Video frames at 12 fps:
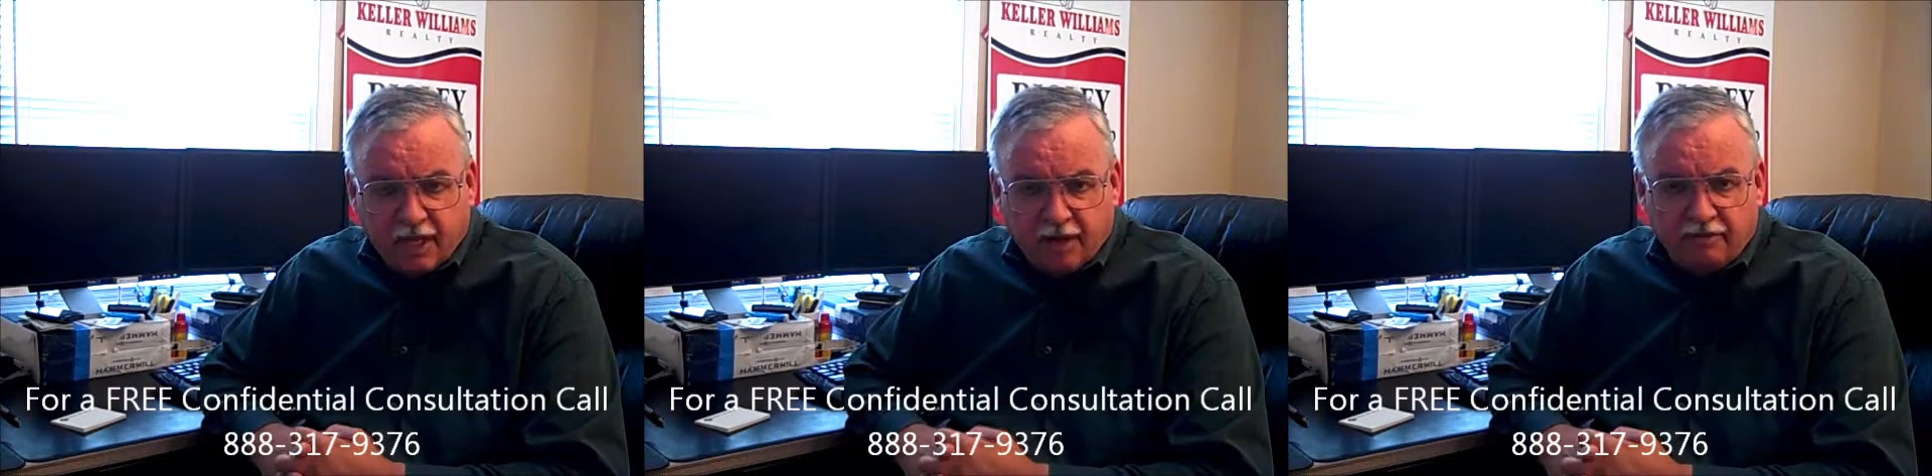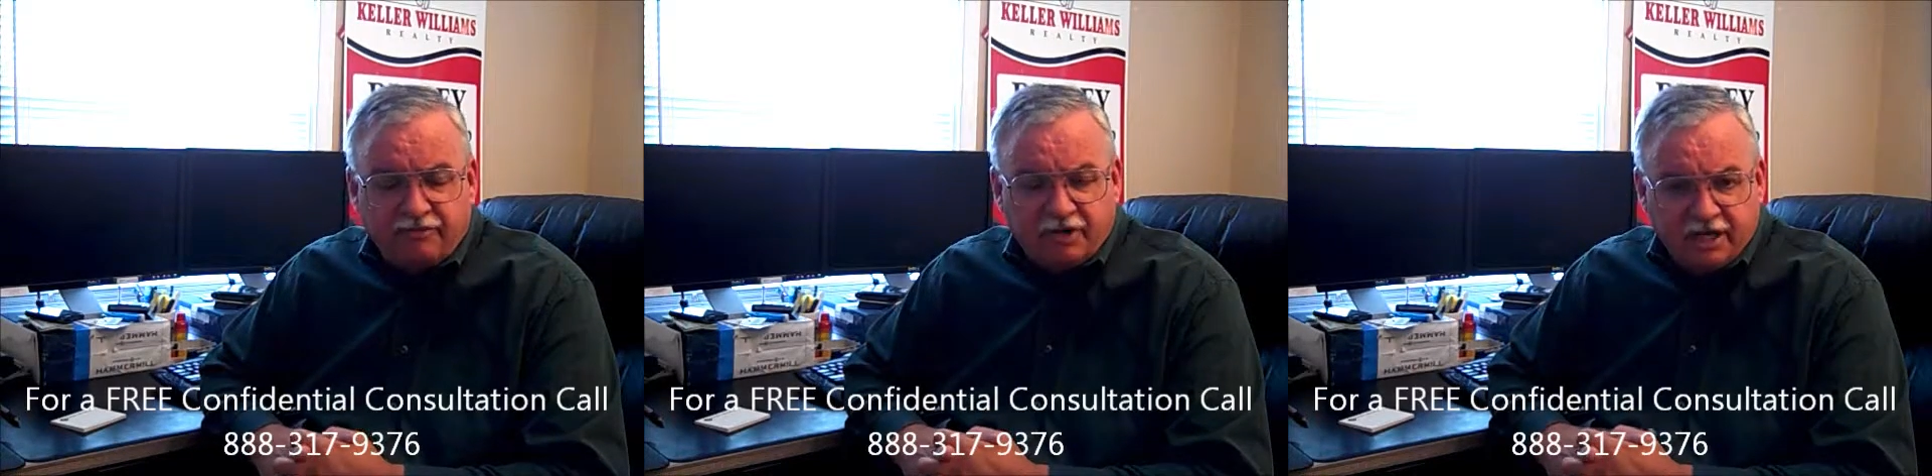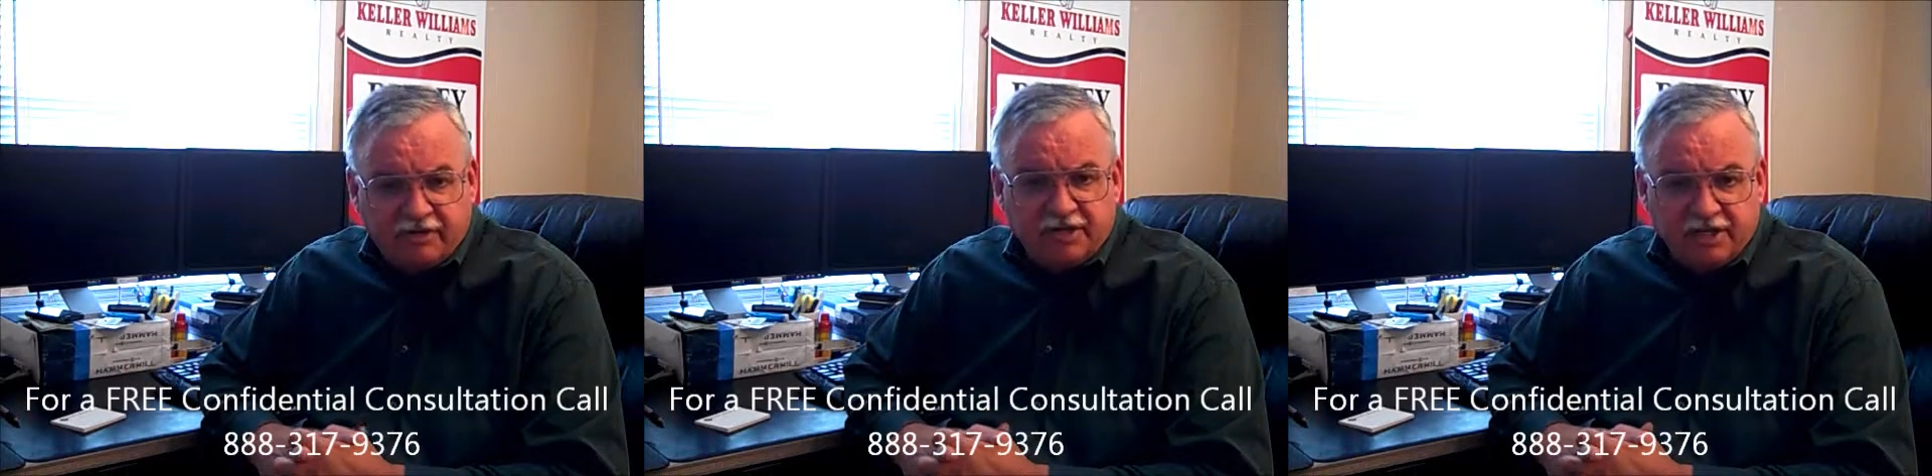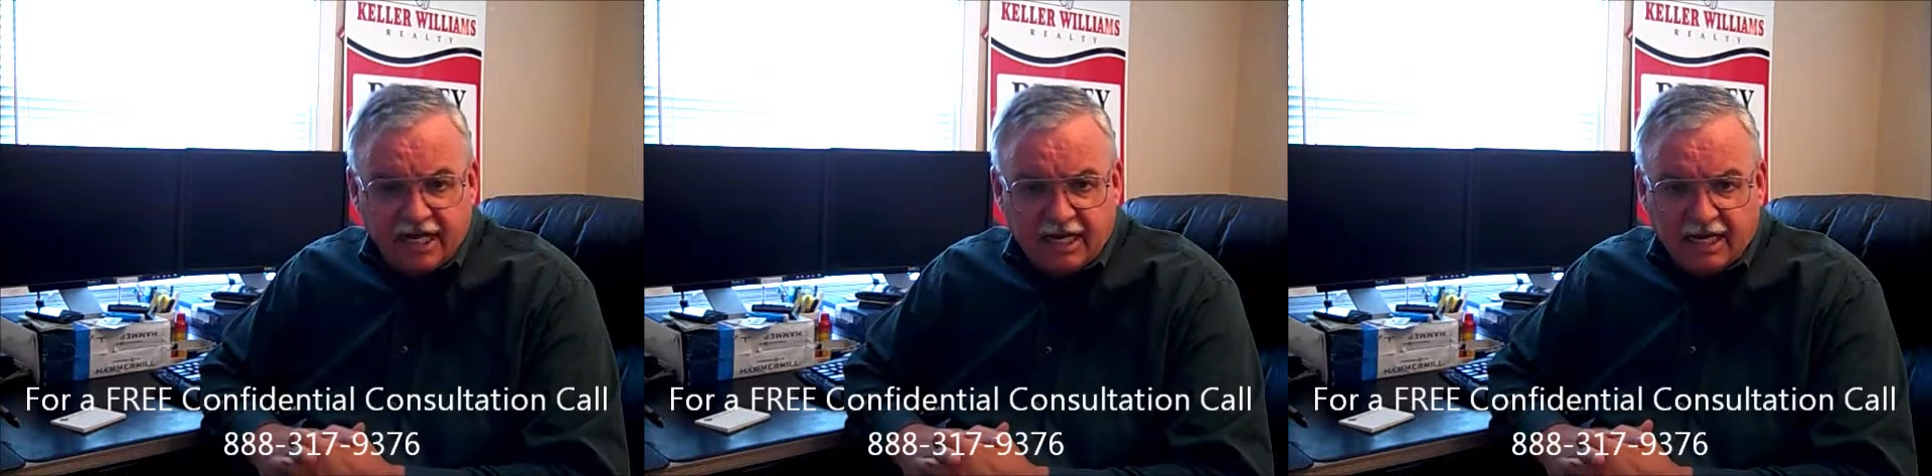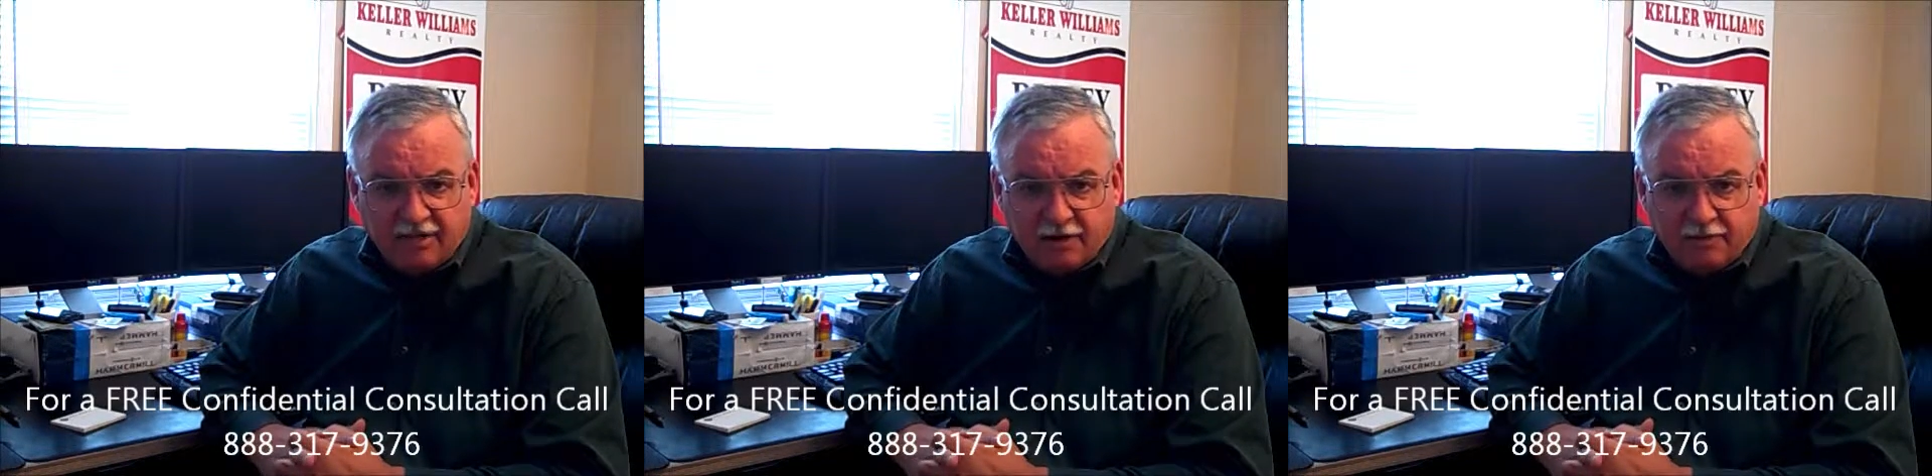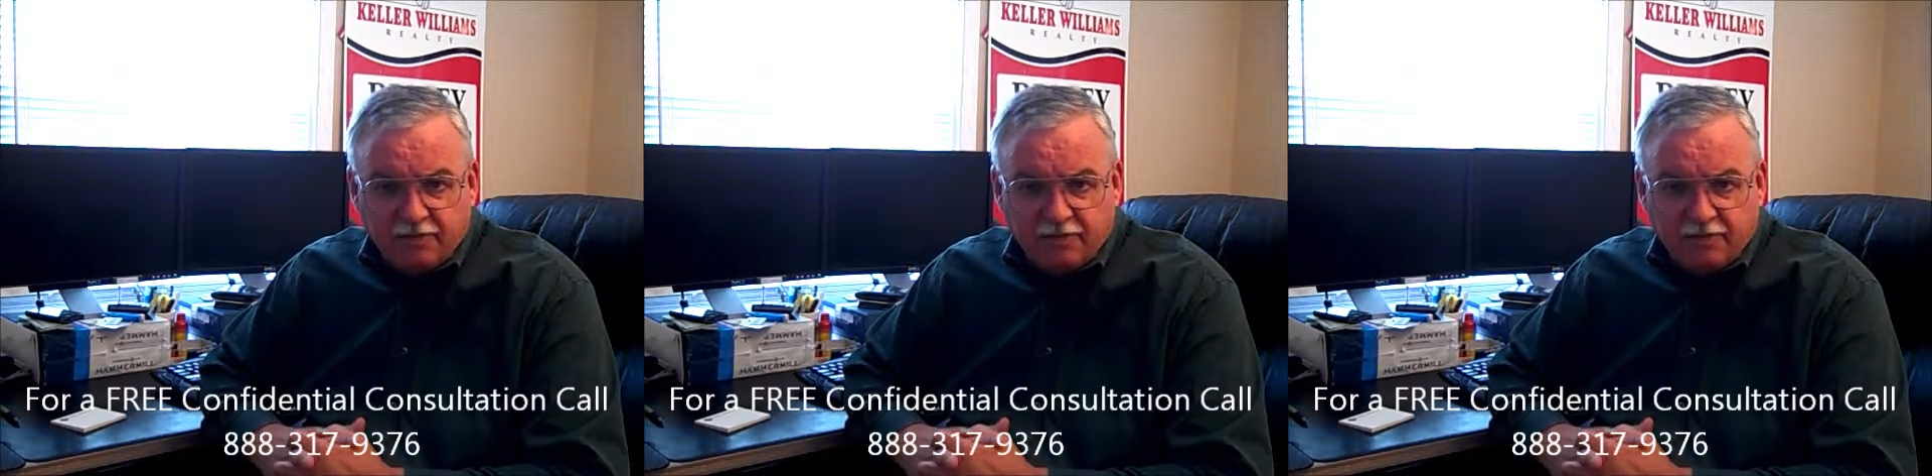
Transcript: forgiven debt either.